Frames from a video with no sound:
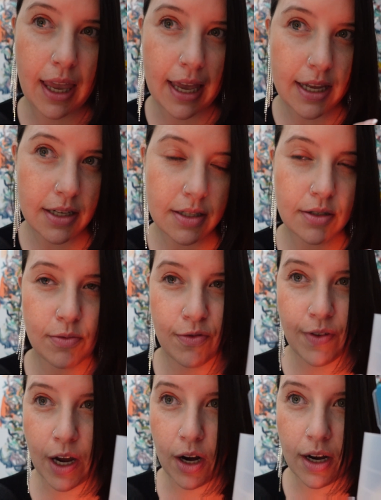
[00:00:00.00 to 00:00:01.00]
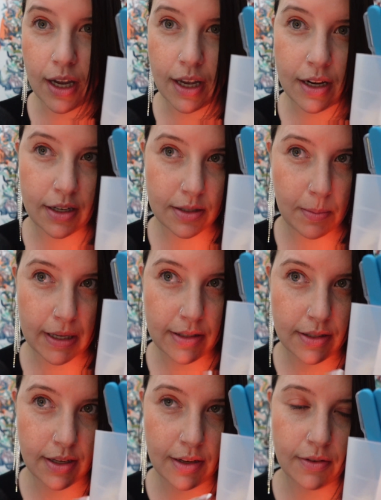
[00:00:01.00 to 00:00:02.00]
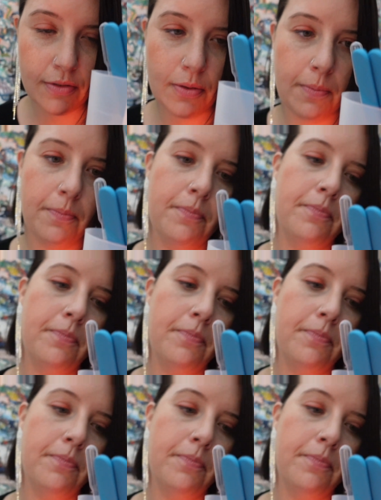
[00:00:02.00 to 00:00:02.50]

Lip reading: kit, very inexpensive.